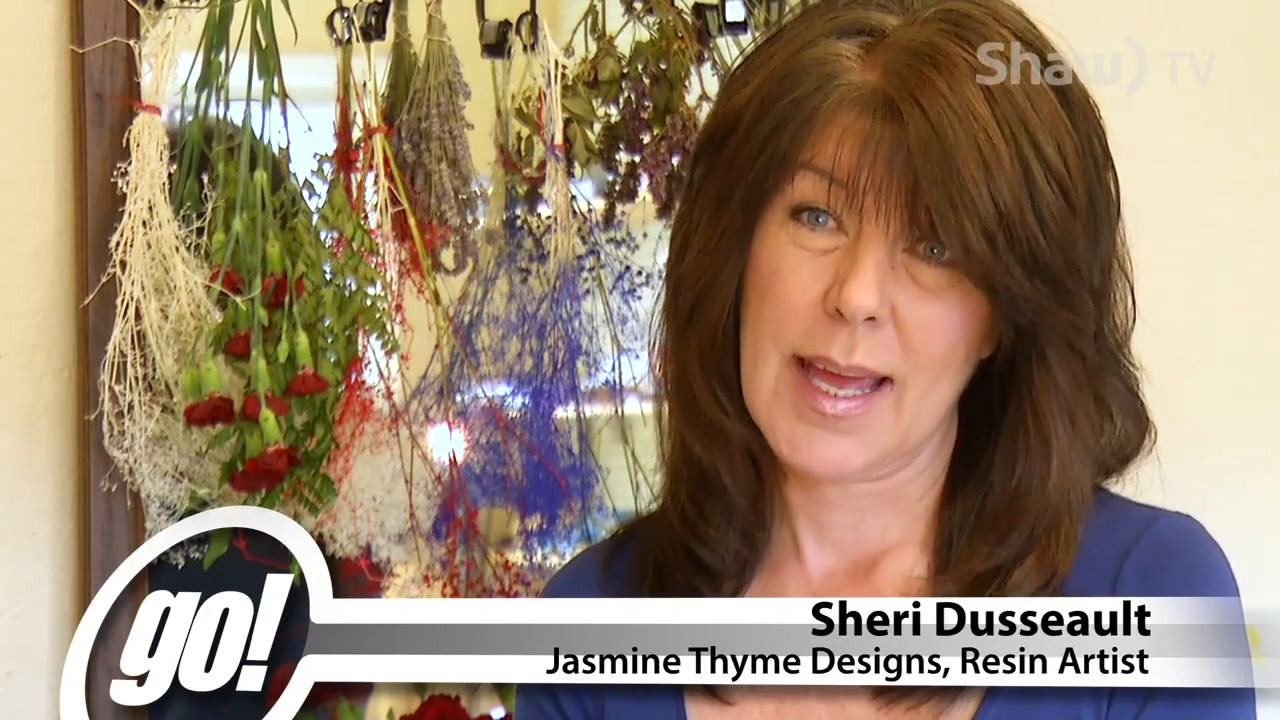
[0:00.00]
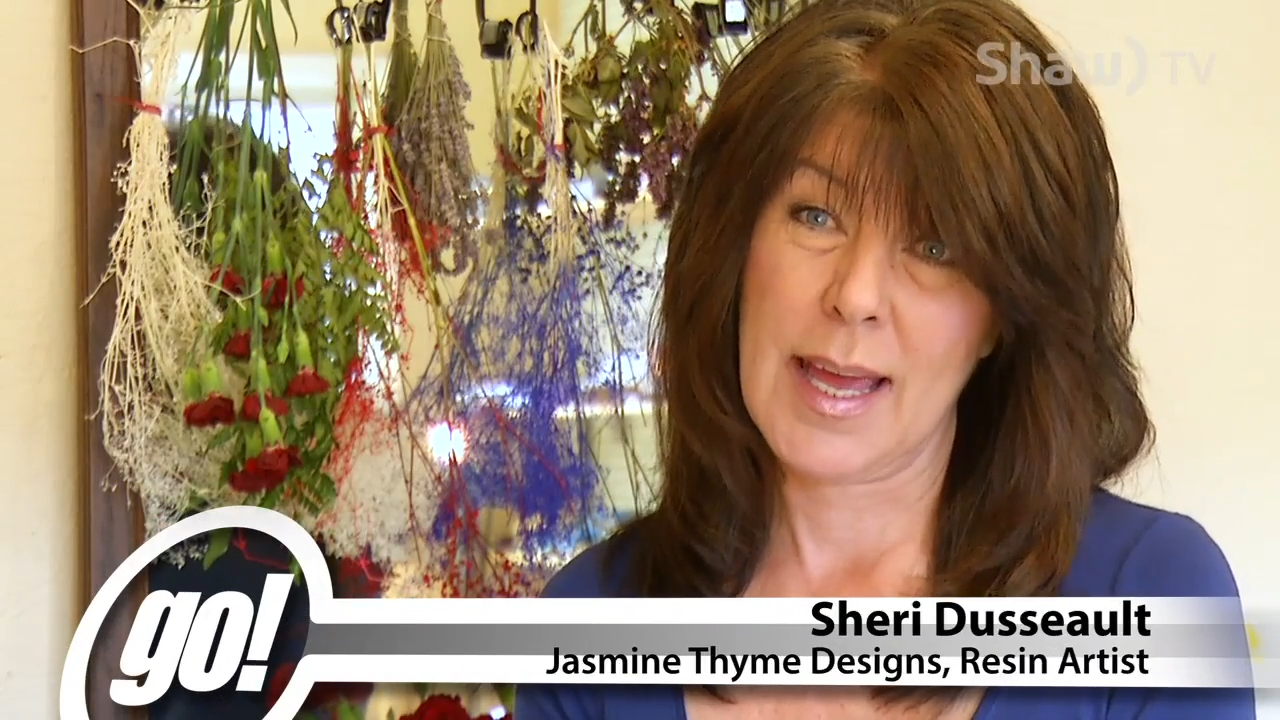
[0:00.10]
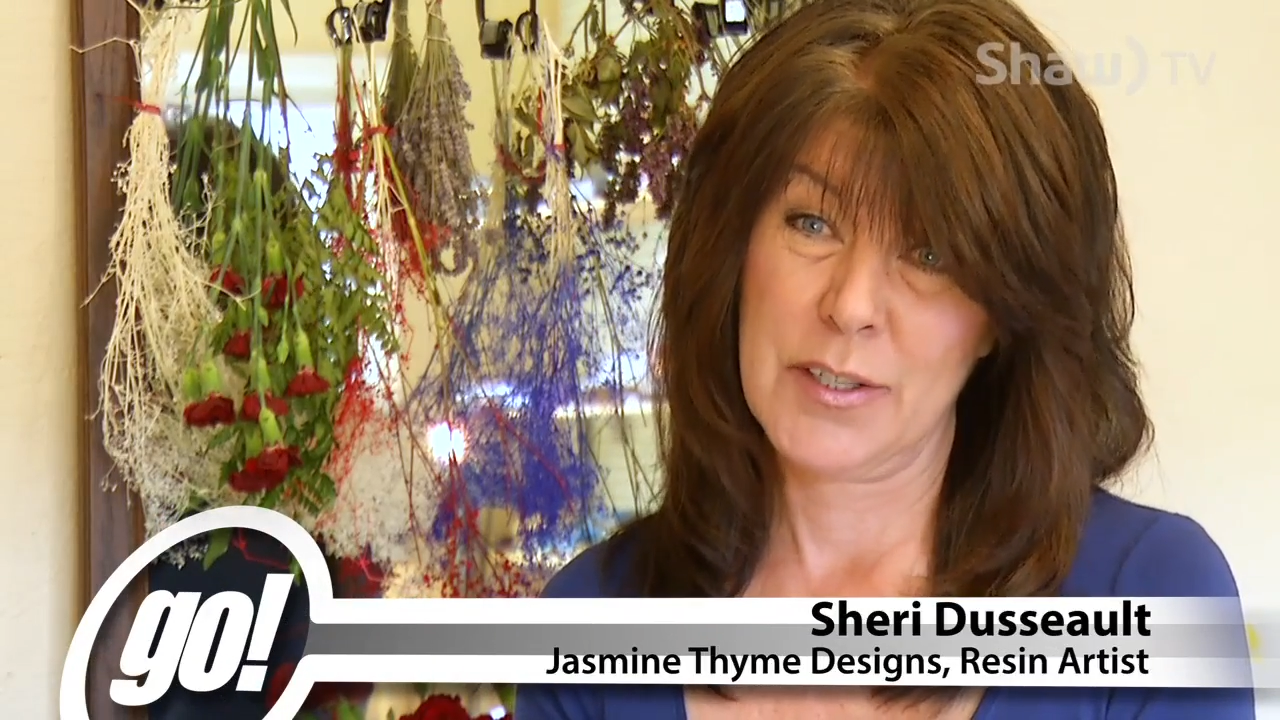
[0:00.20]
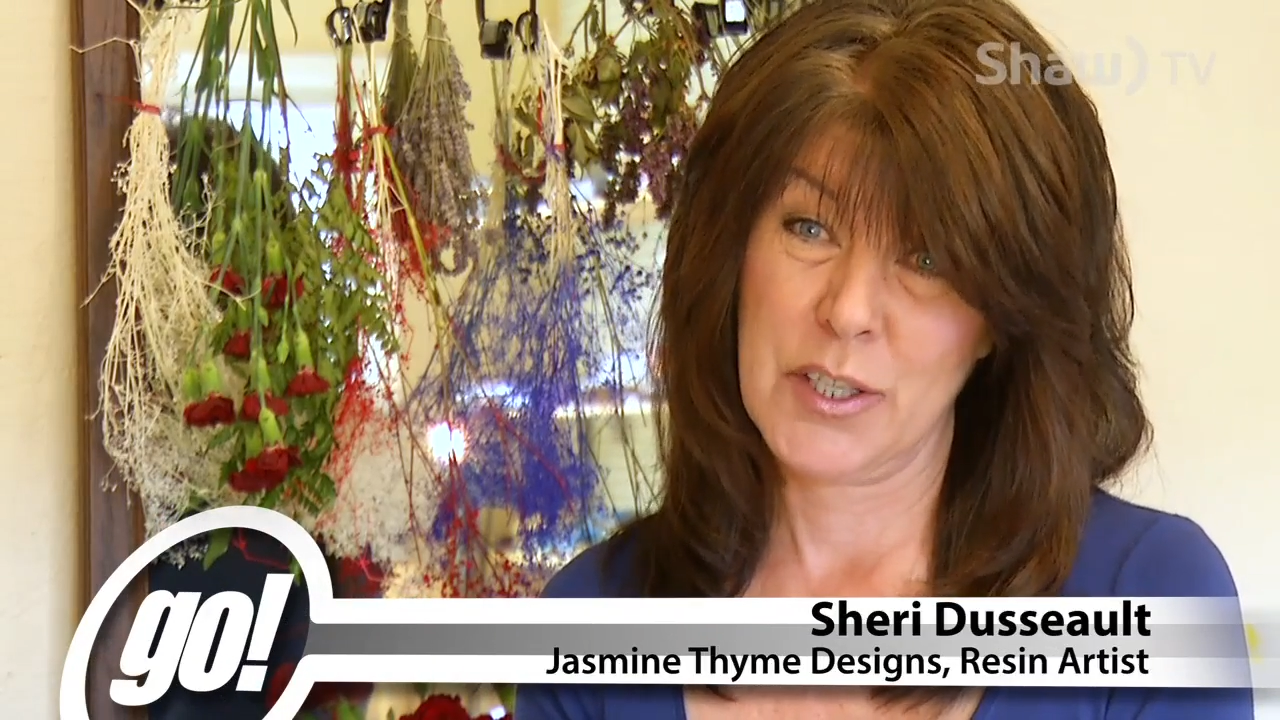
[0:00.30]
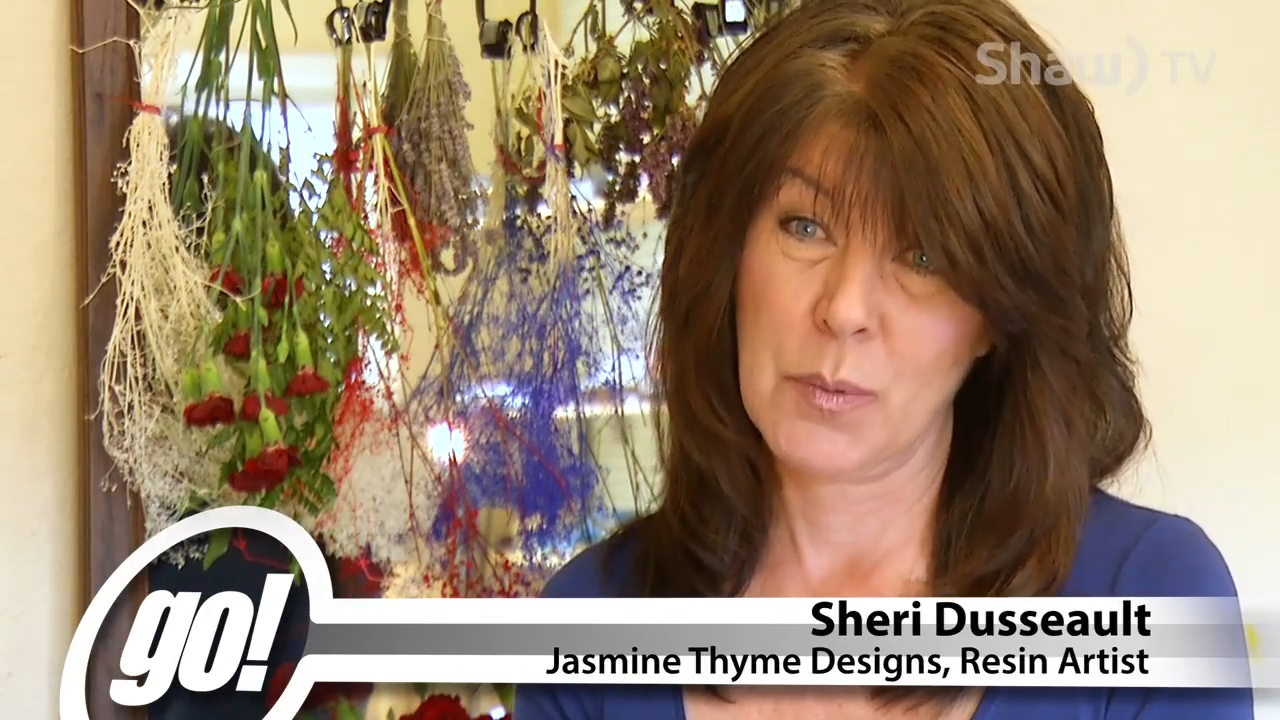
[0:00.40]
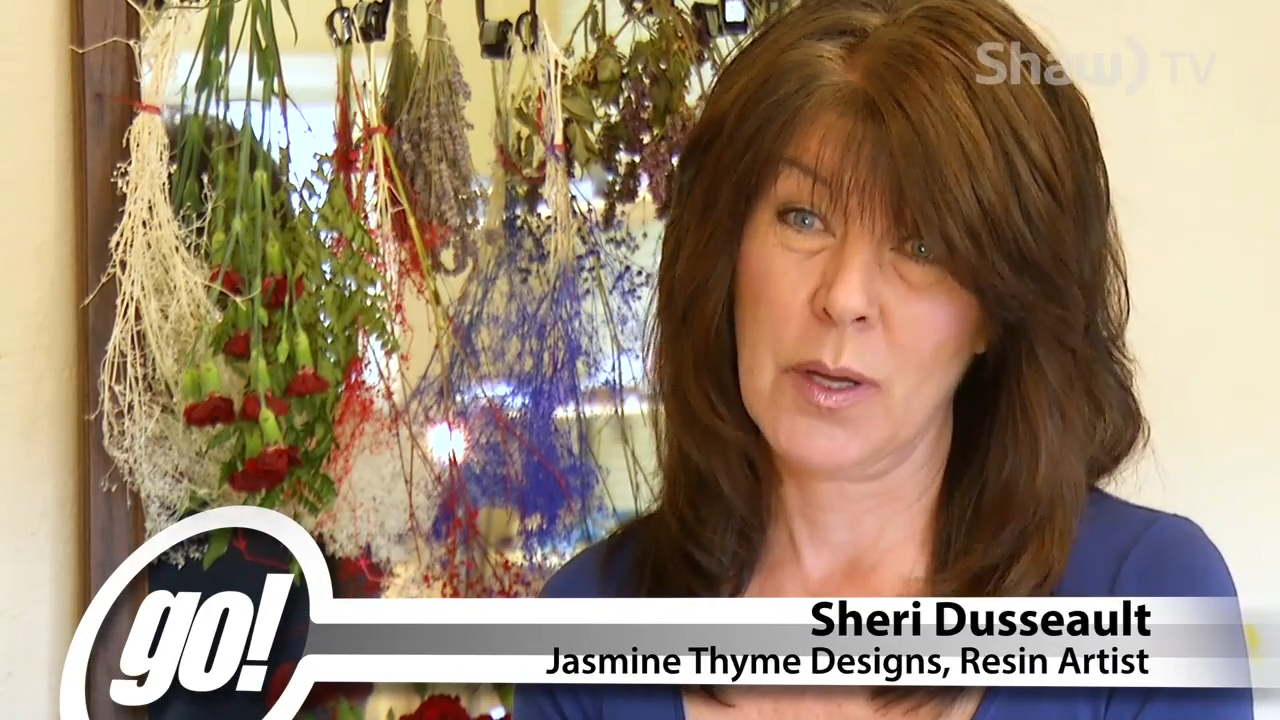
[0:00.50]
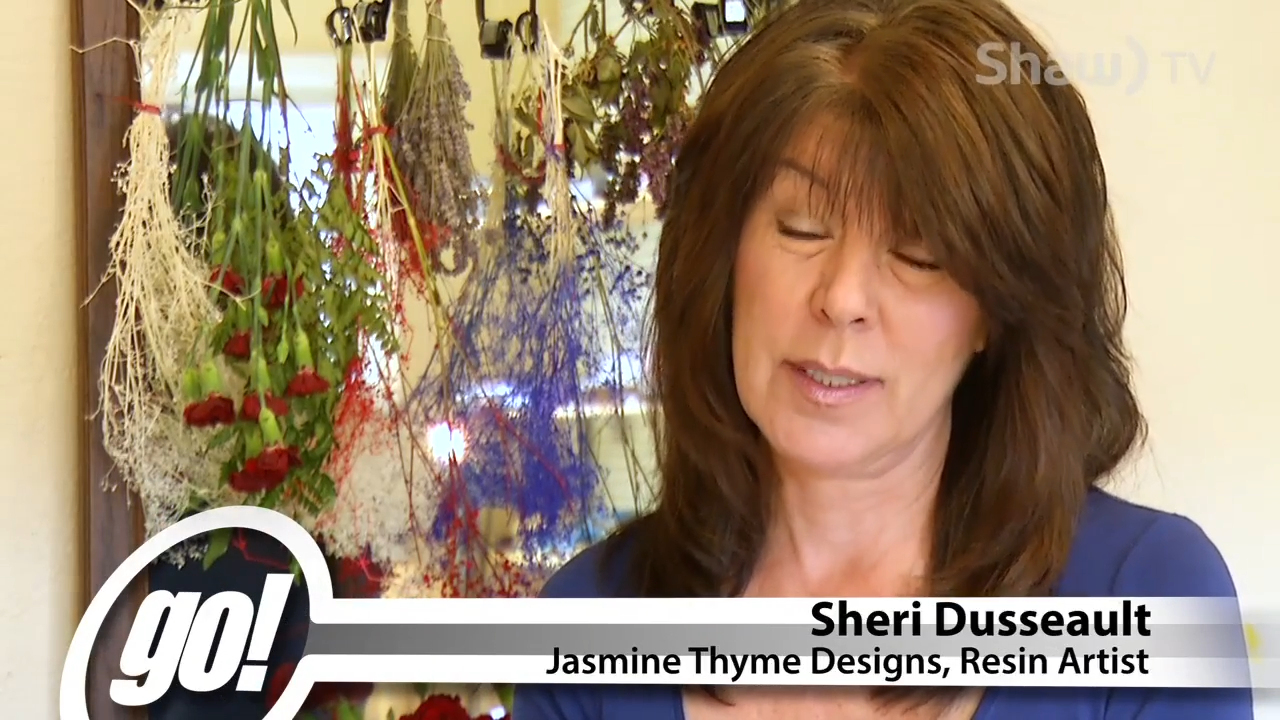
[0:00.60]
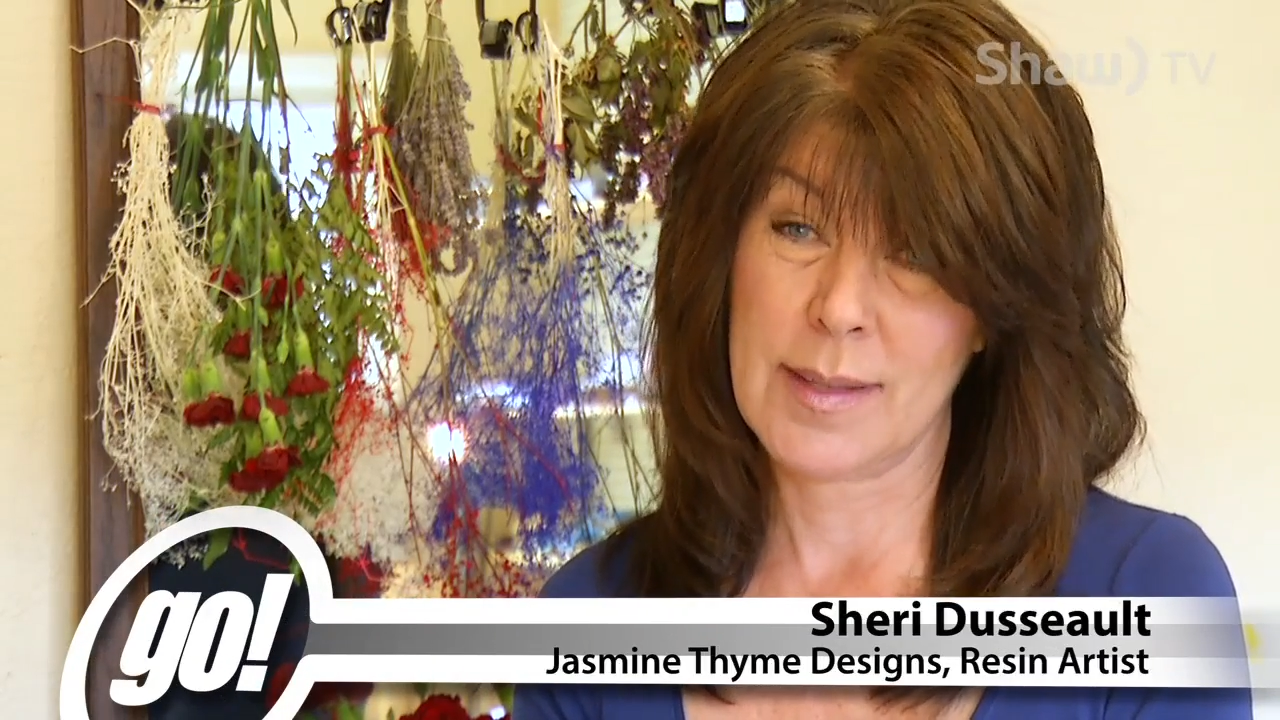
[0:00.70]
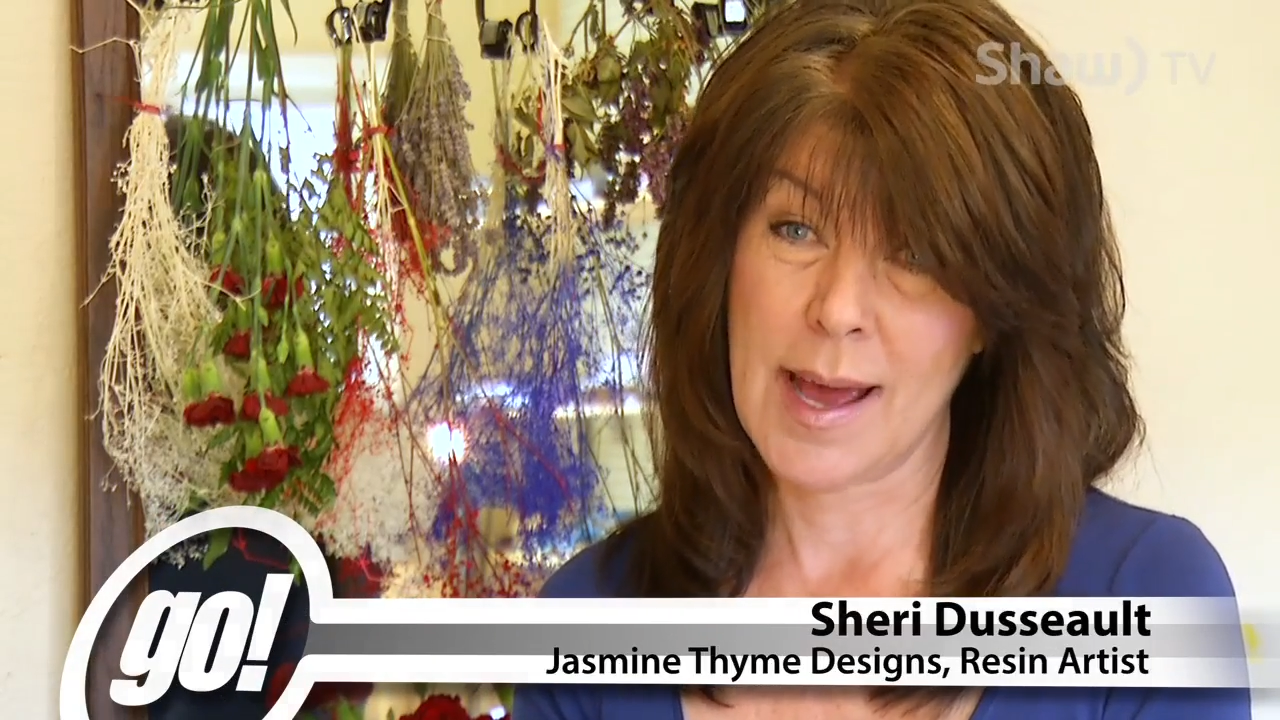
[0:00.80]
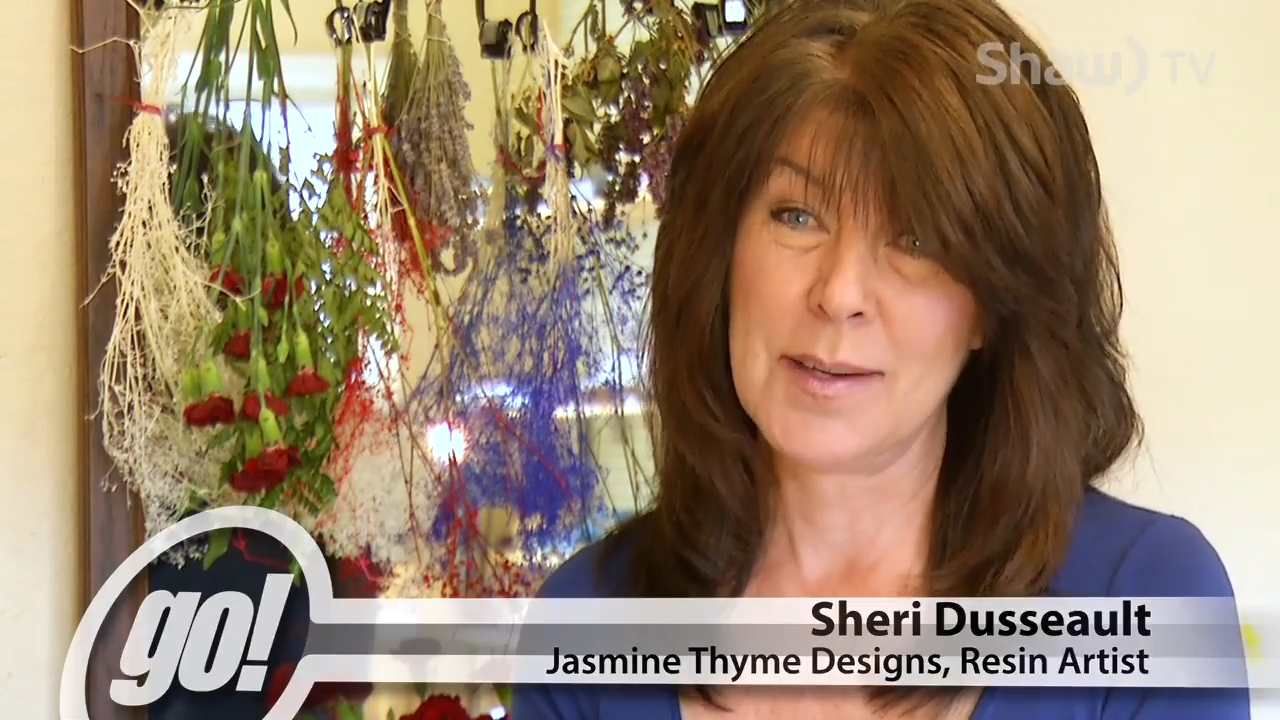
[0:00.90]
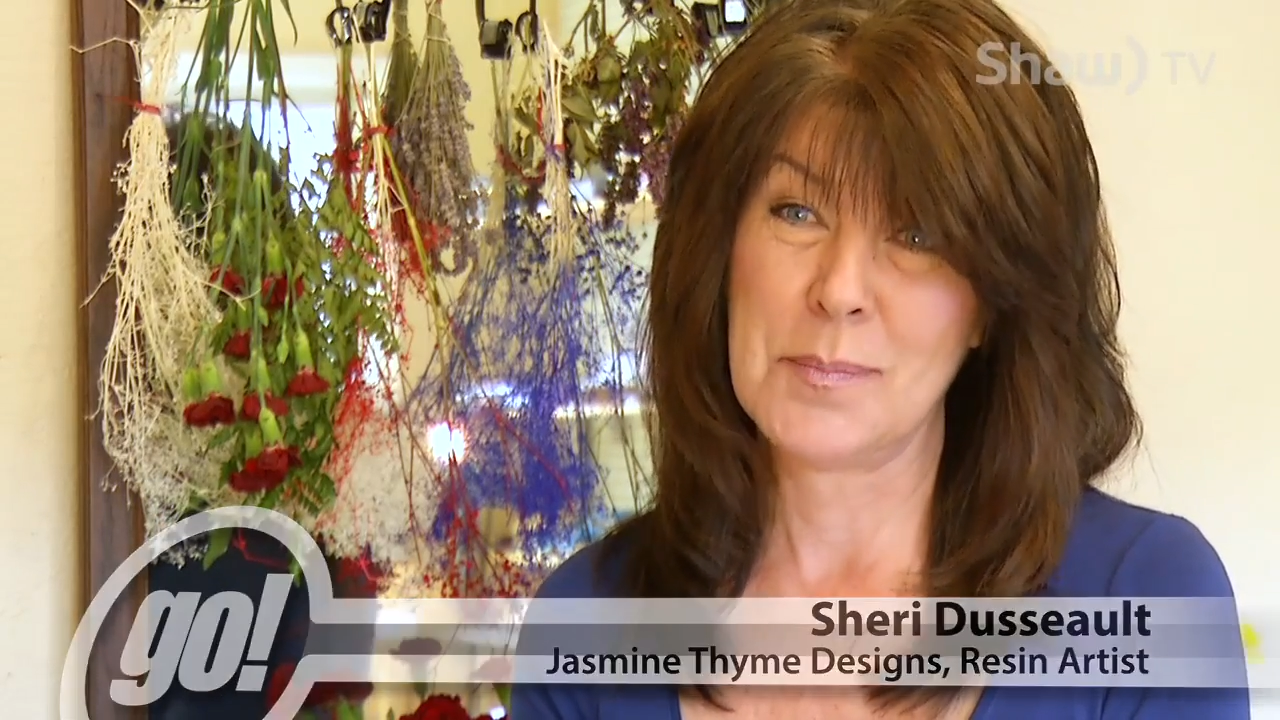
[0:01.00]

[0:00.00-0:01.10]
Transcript: and she wanted that